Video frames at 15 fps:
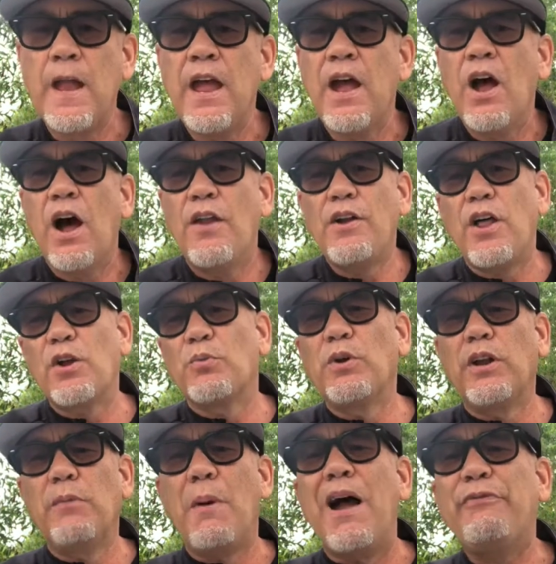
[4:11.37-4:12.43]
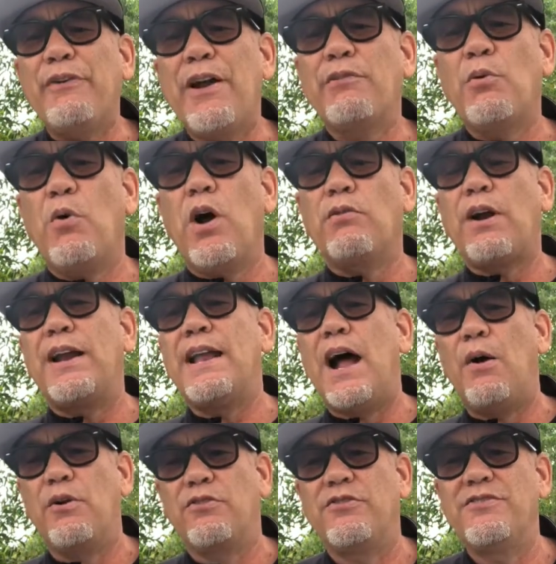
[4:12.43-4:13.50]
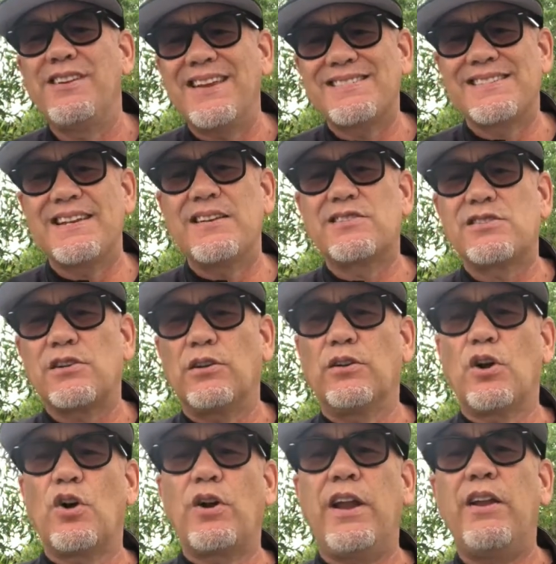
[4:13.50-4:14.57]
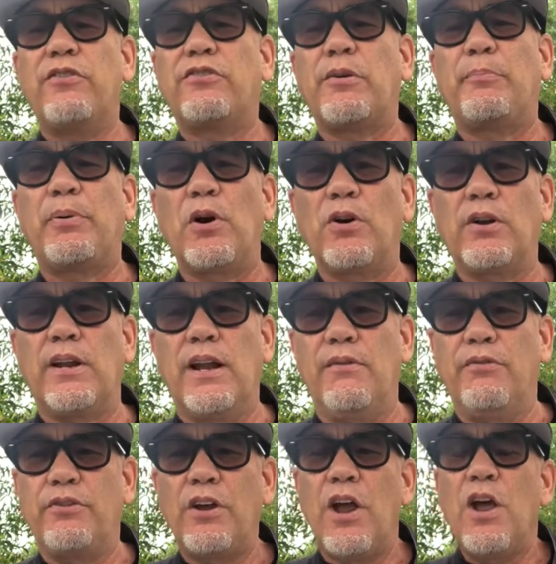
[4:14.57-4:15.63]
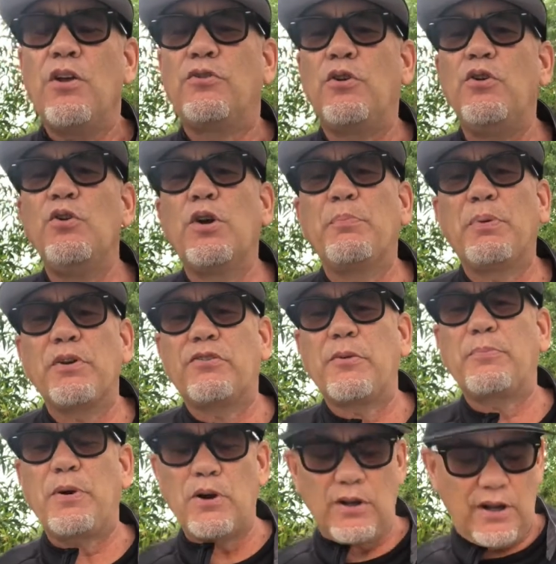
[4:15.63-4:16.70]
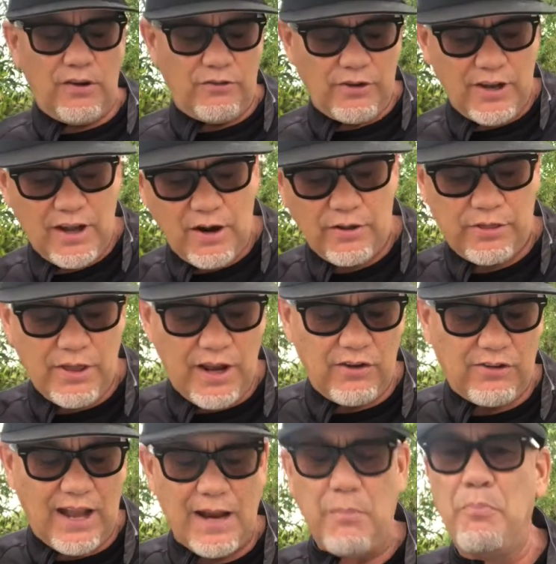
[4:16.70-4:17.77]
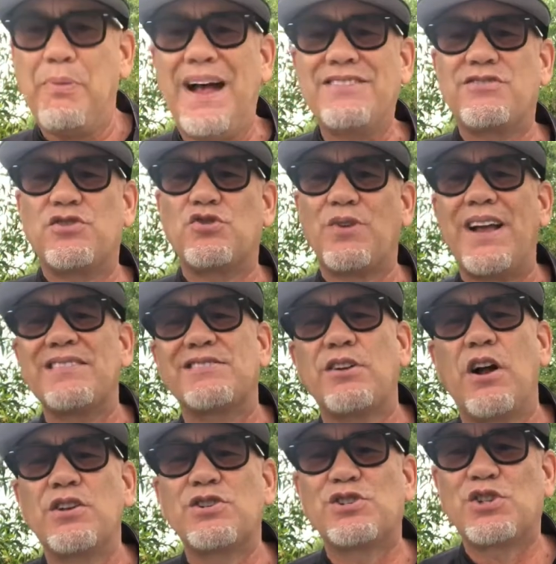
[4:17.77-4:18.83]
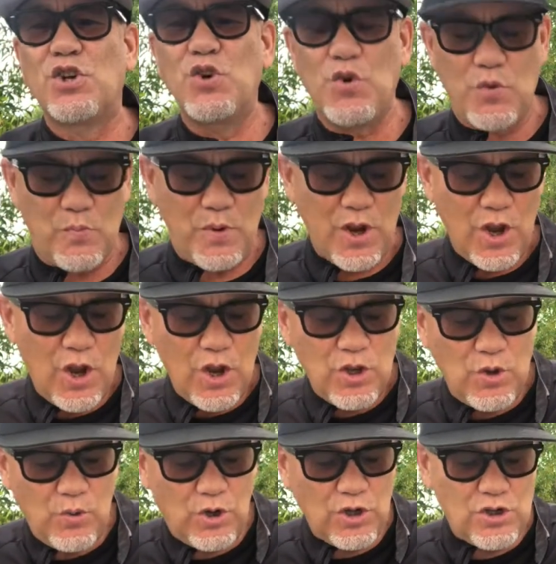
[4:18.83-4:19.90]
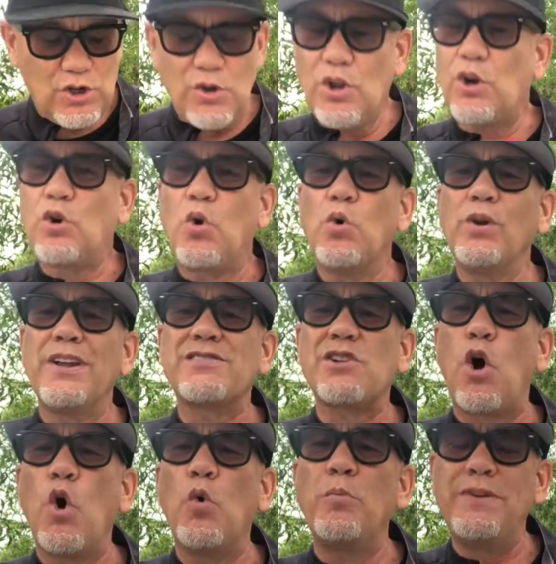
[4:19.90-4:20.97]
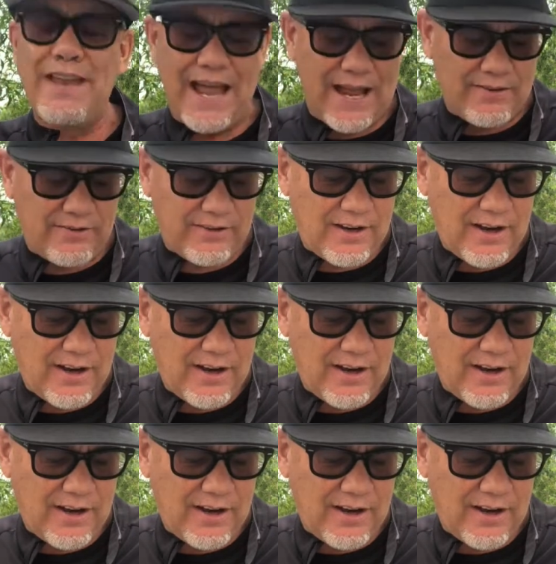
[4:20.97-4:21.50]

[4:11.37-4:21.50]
Another my favorite one right now is distance learning superlatives. So you could put superlatives in there, things like best dressed on Zoom. You could do the coolest home desk,